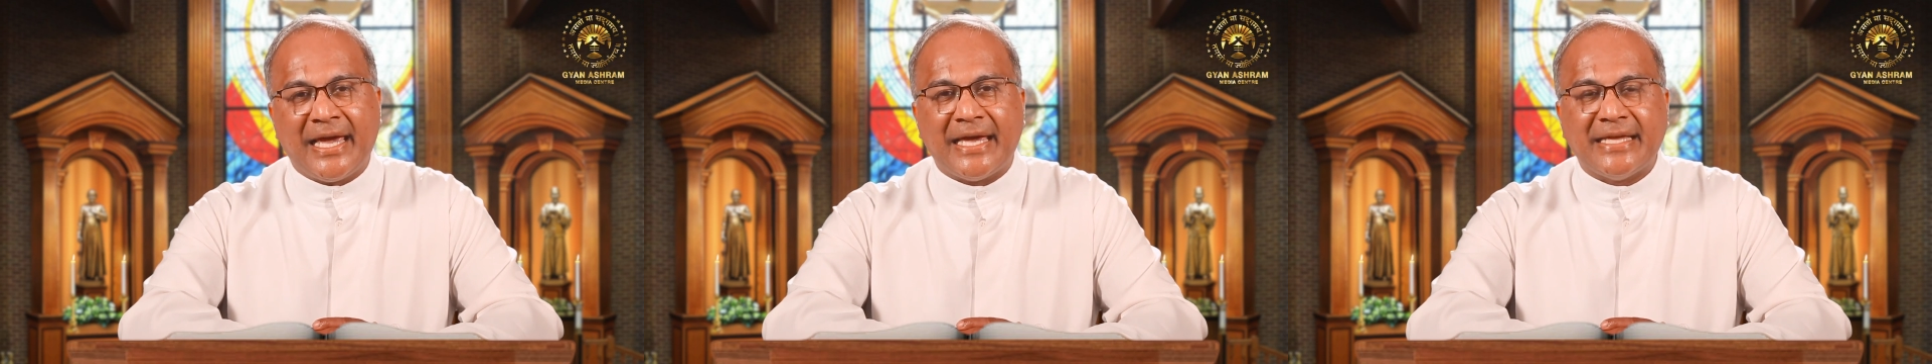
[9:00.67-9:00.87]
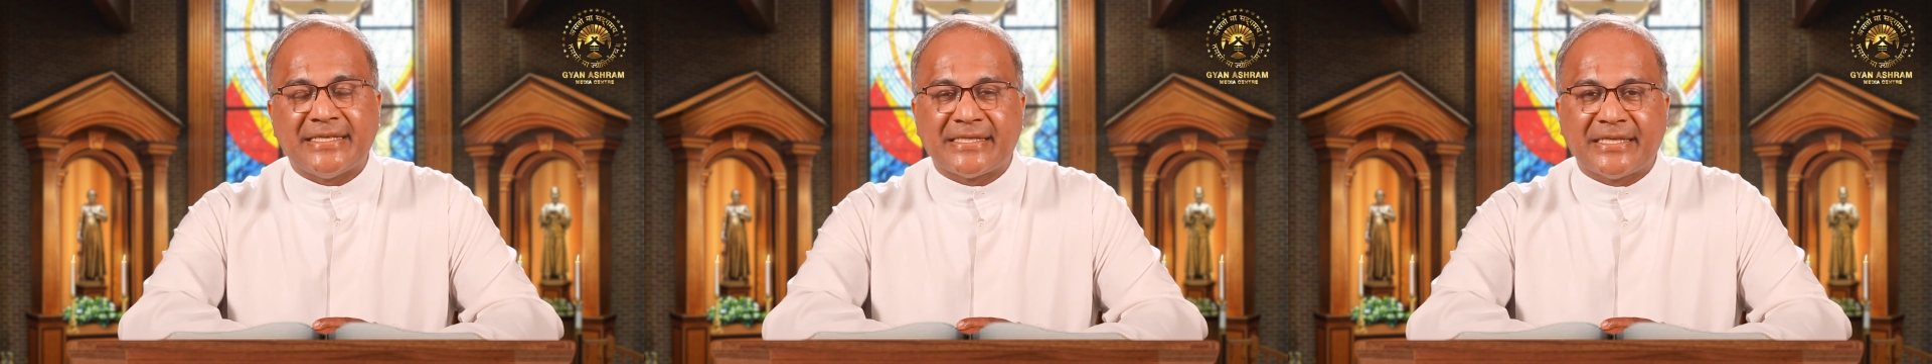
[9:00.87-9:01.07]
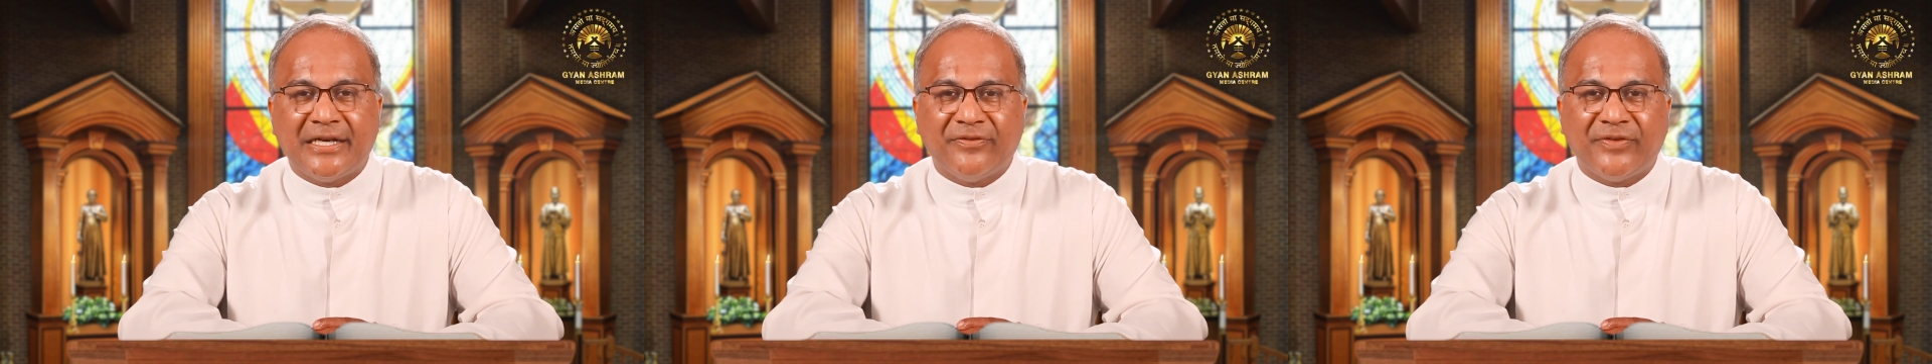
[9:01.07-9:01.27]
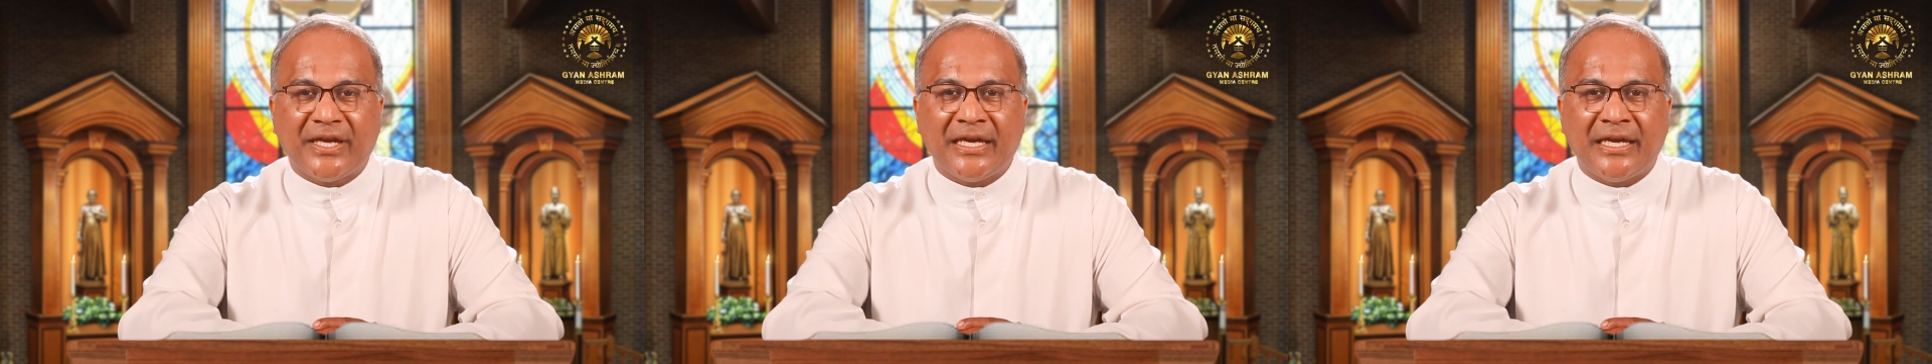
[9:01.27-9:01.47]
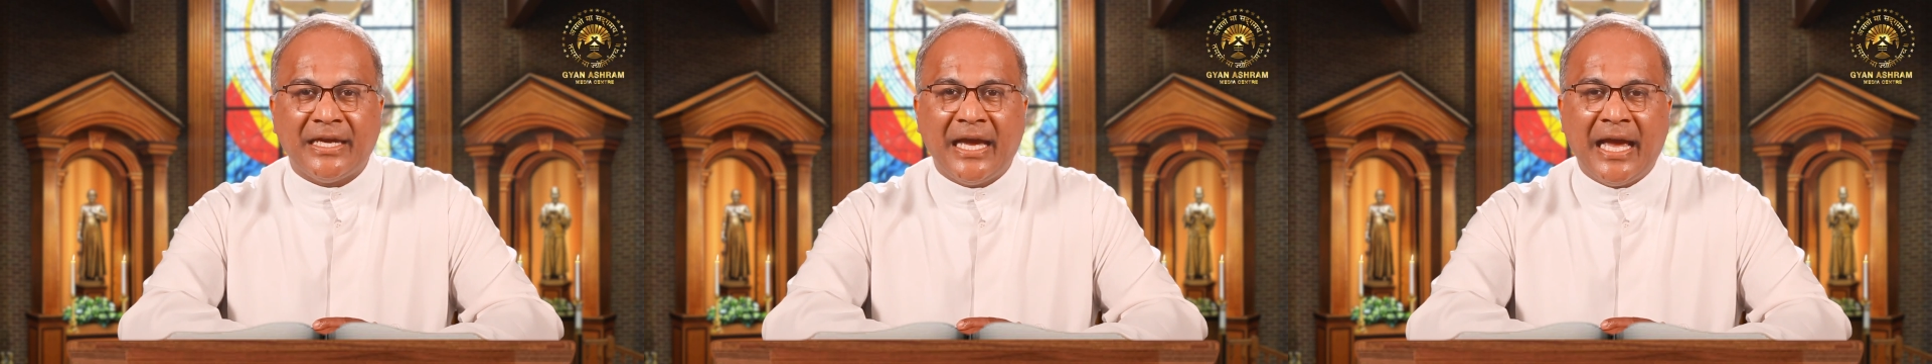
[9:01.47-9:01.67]
in
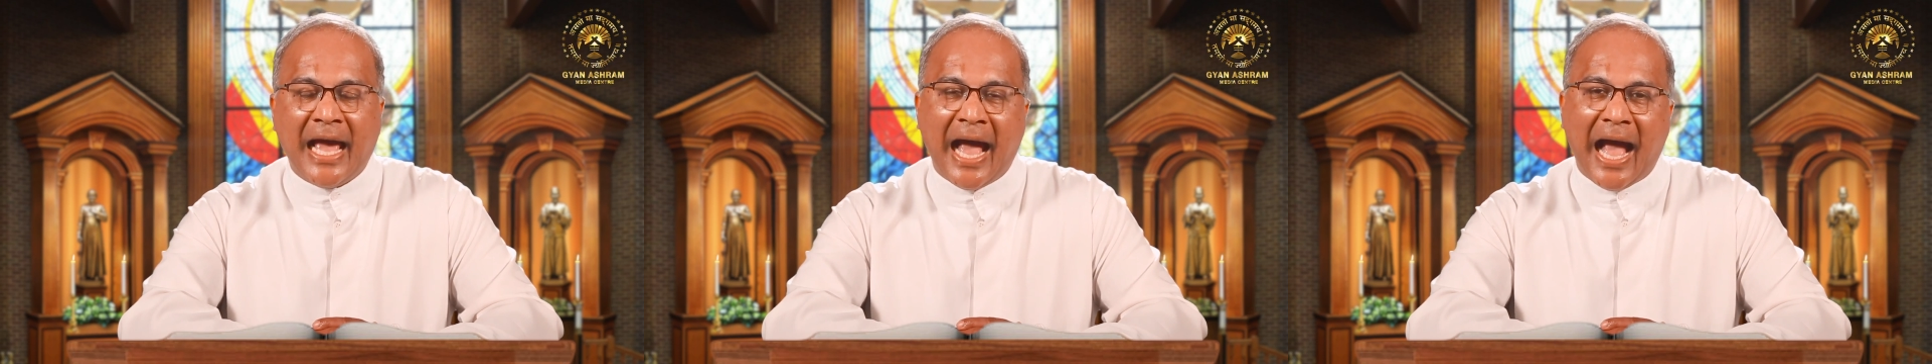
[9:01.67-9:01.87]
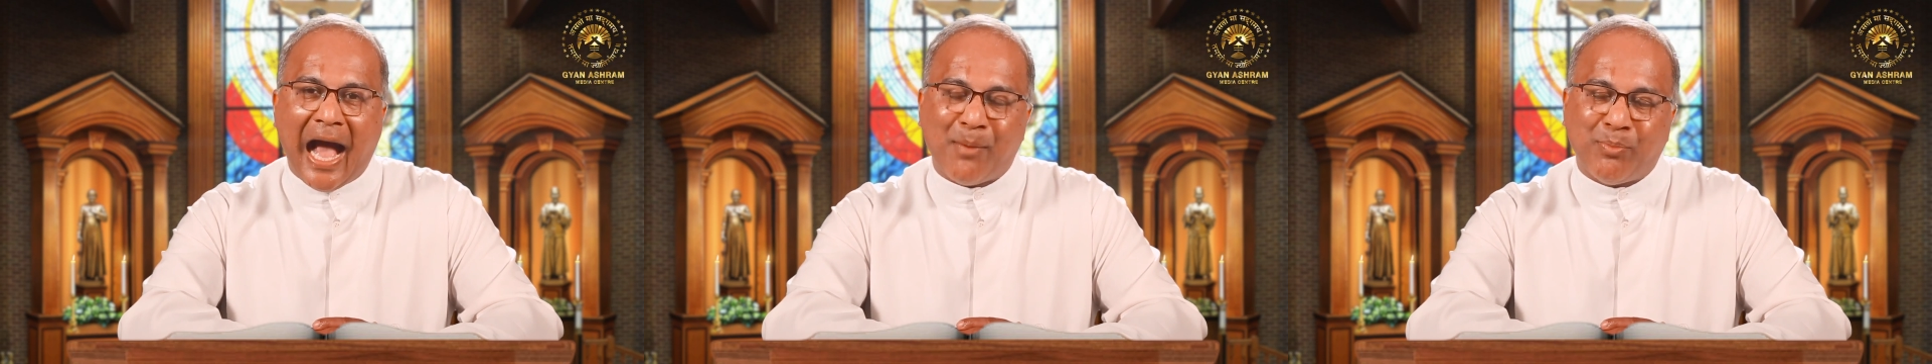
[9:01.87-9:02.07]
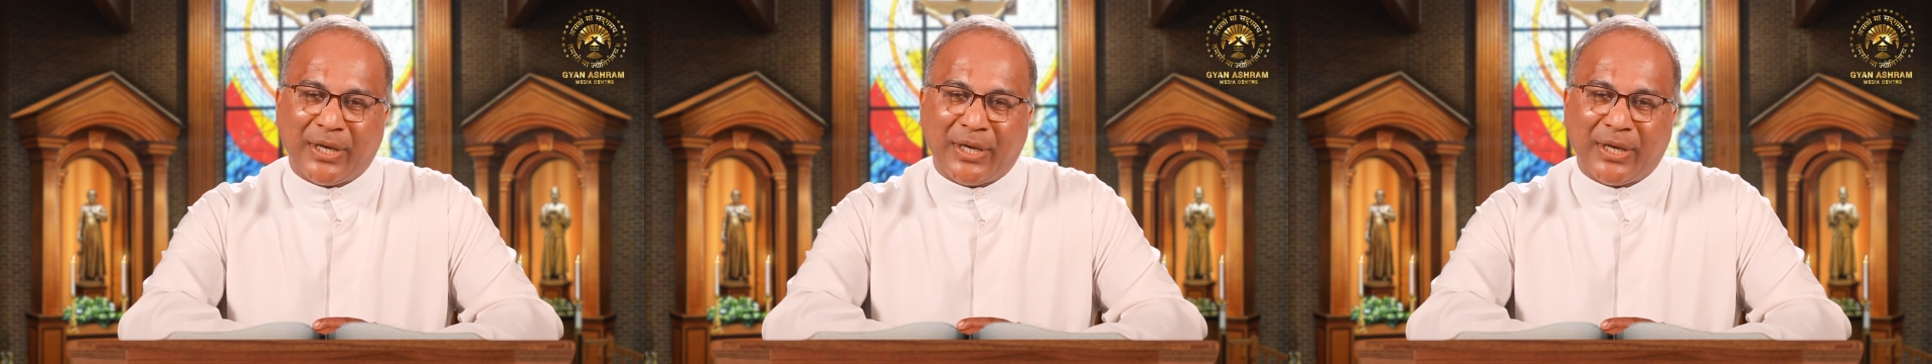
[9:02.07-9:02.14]
serving our